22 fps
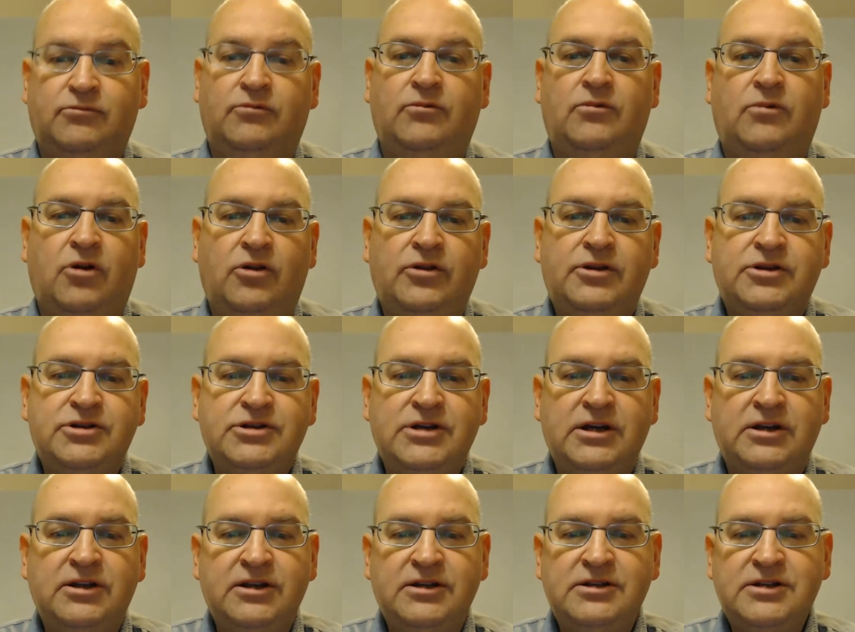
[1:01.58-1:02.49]
on the
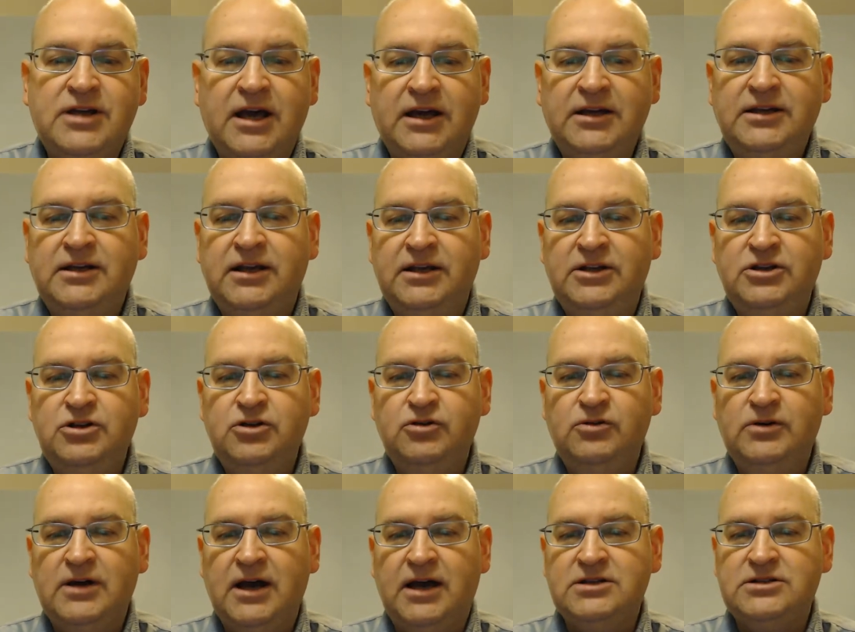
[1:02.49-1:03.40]
side of the Tyne in
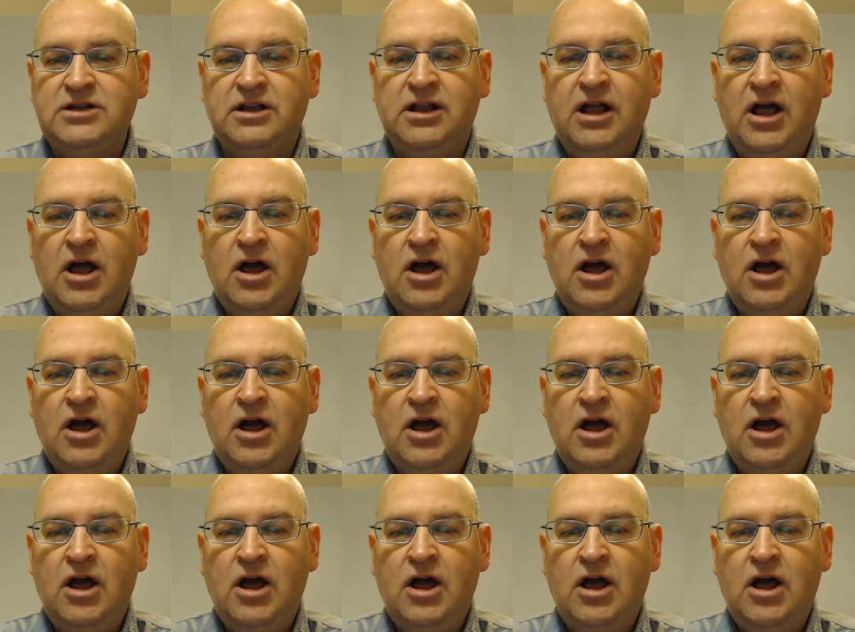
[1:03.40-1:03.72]
Newcastle,